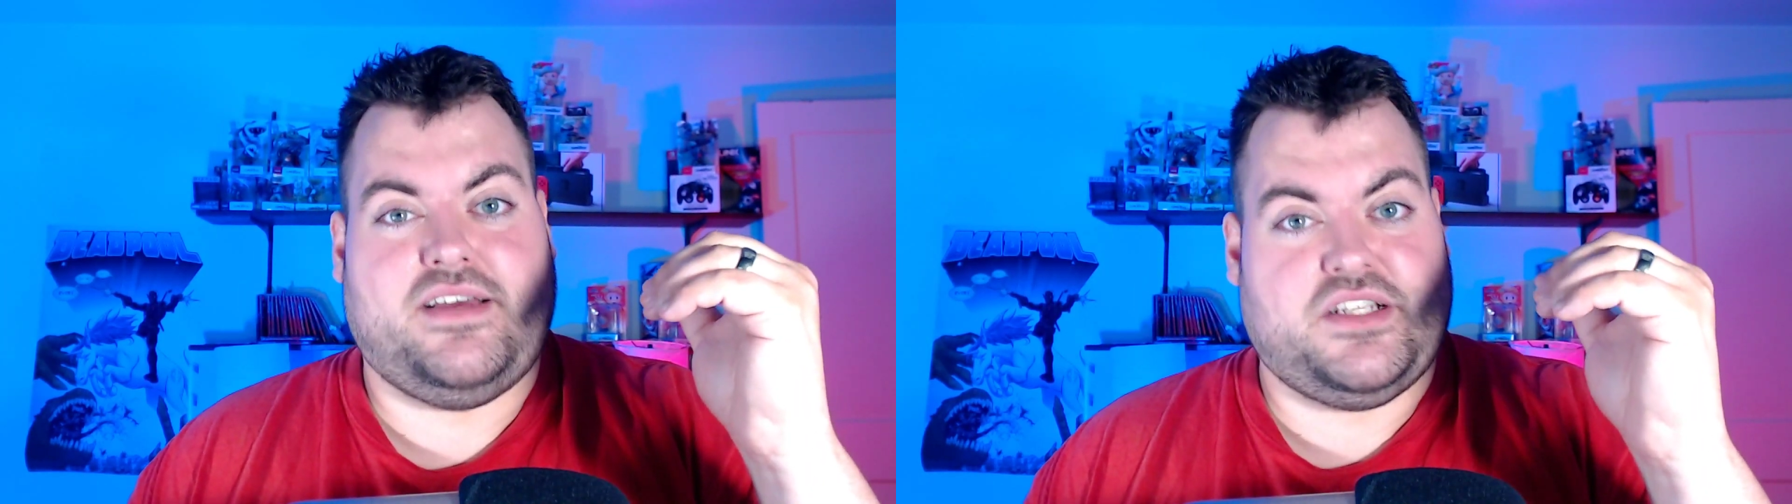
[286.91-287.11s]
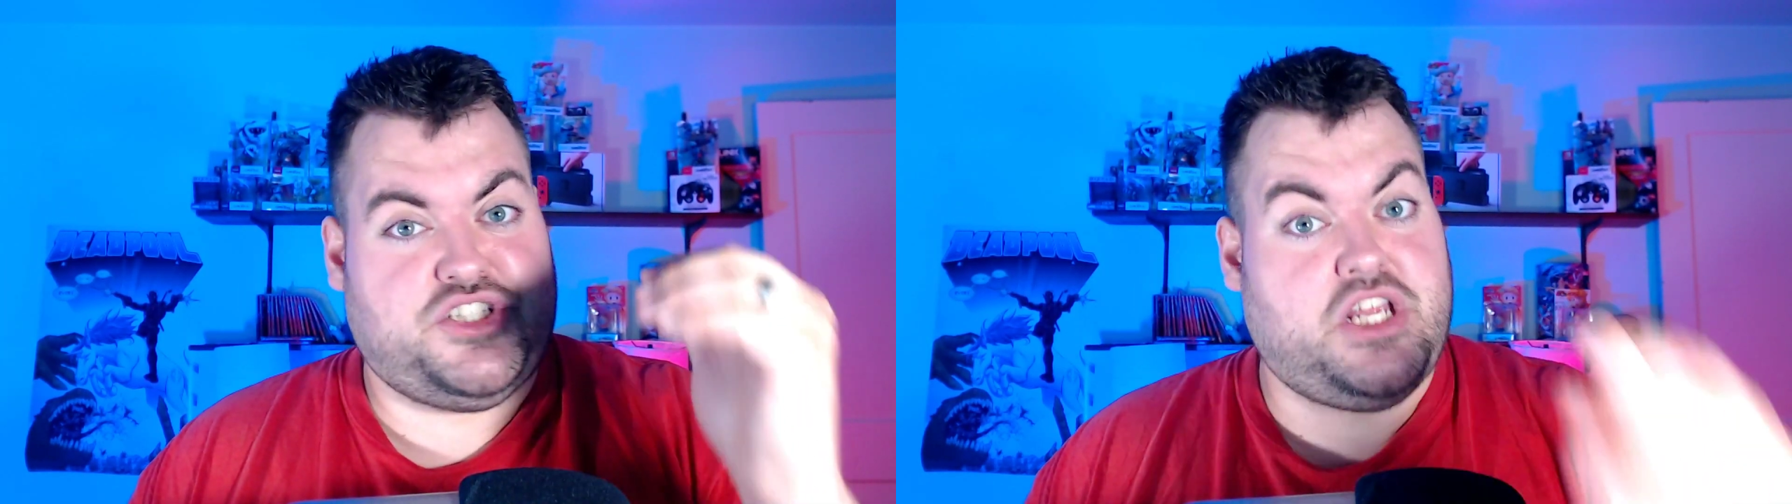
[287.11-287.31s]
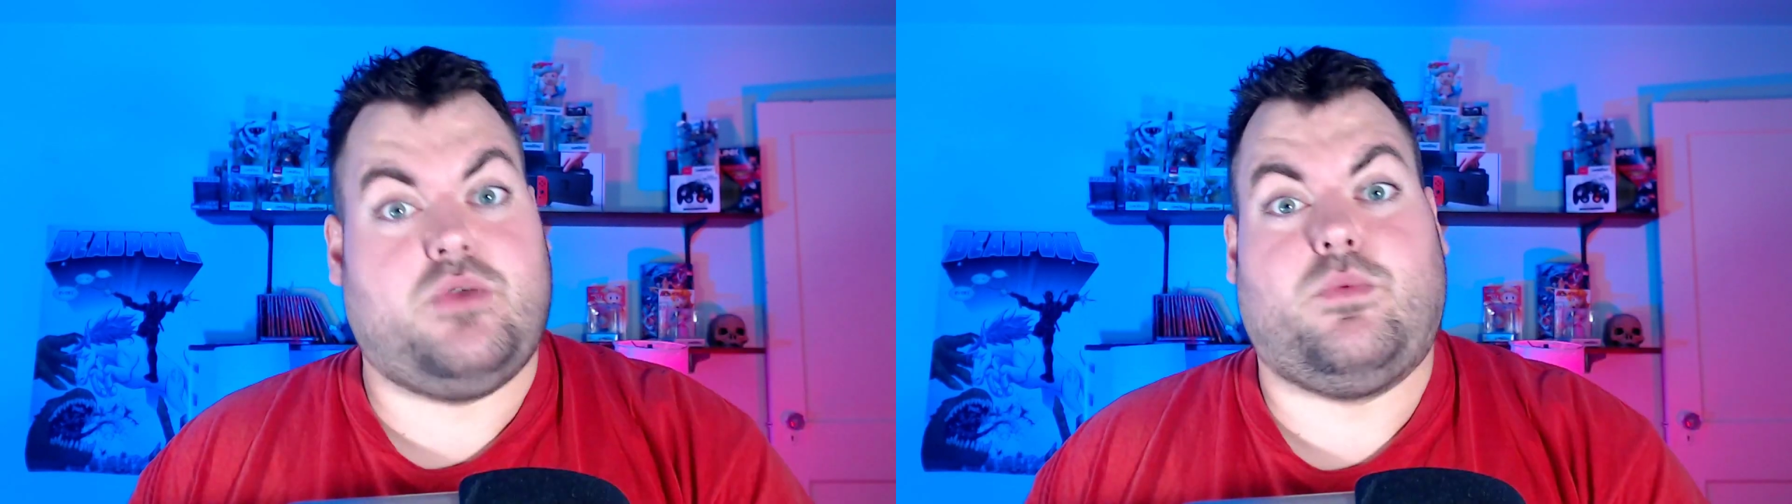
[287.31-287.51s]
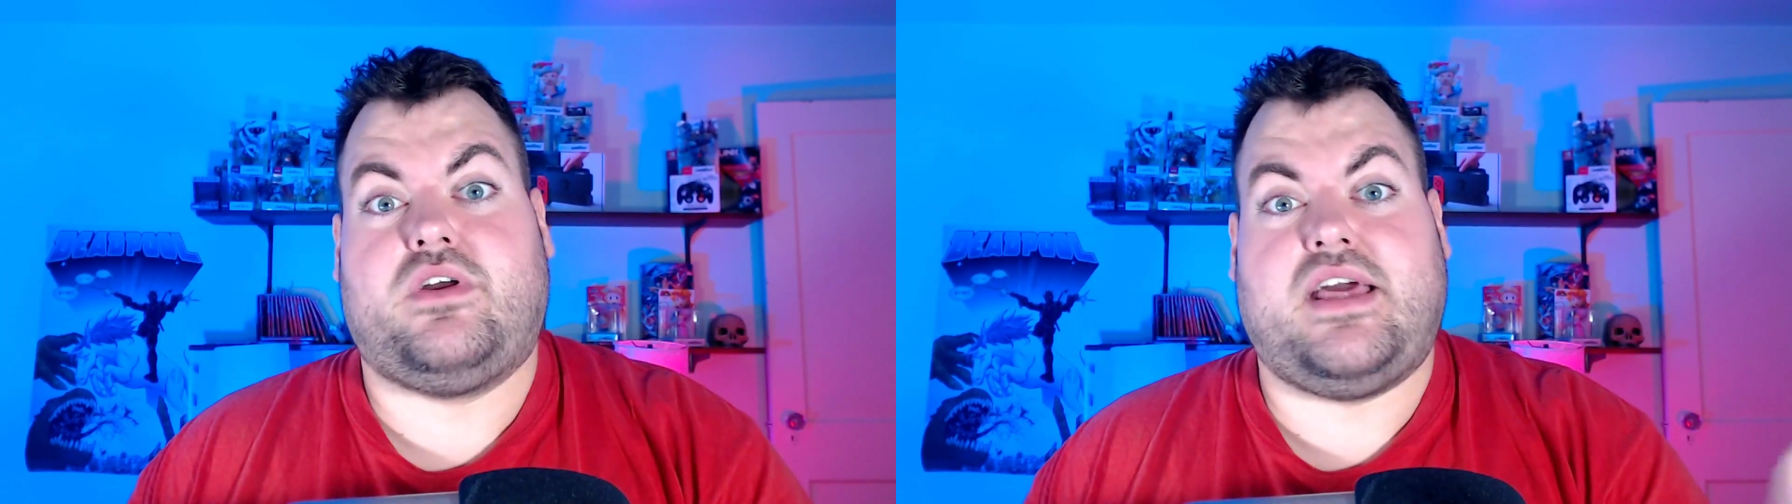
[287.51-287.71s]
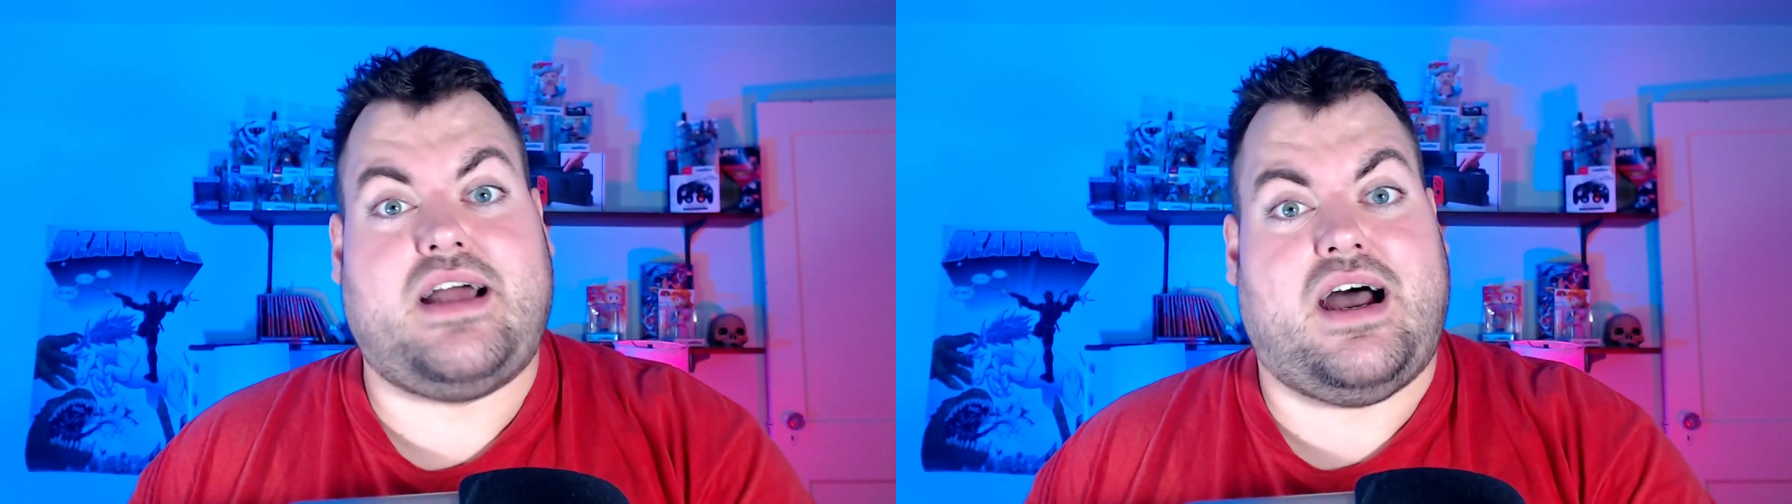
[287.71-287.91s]
genuine
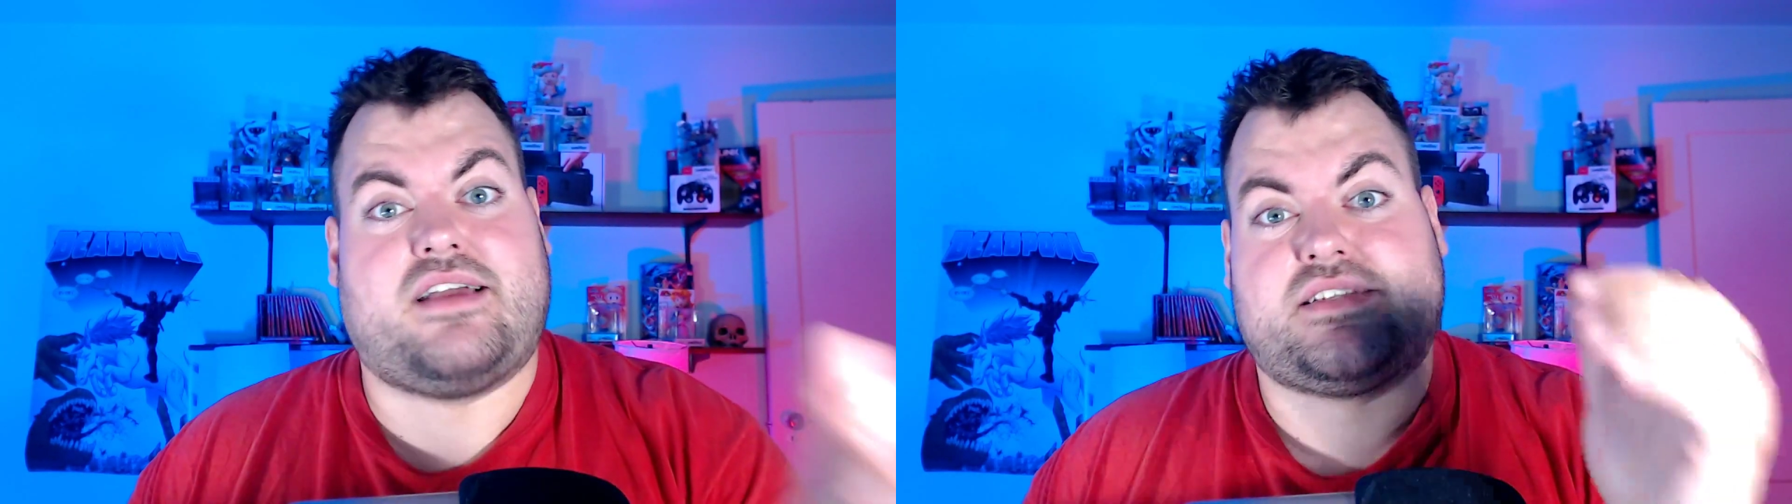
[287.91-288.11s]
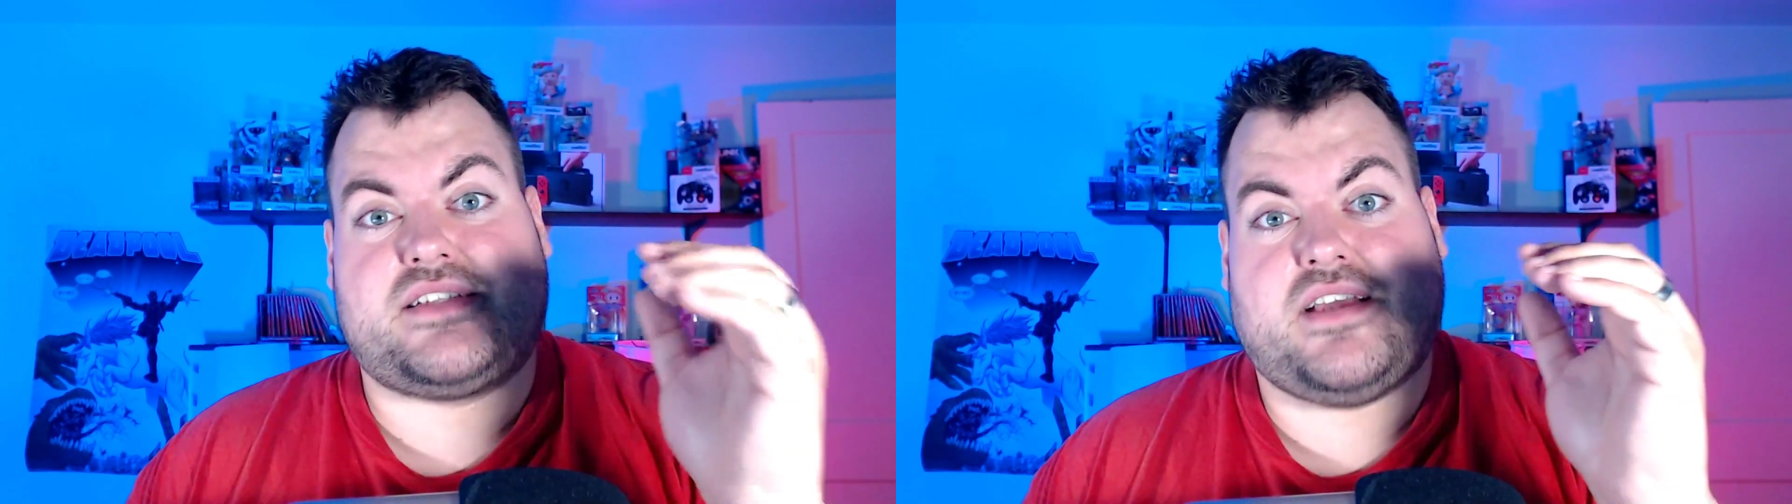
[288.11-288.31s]
and honest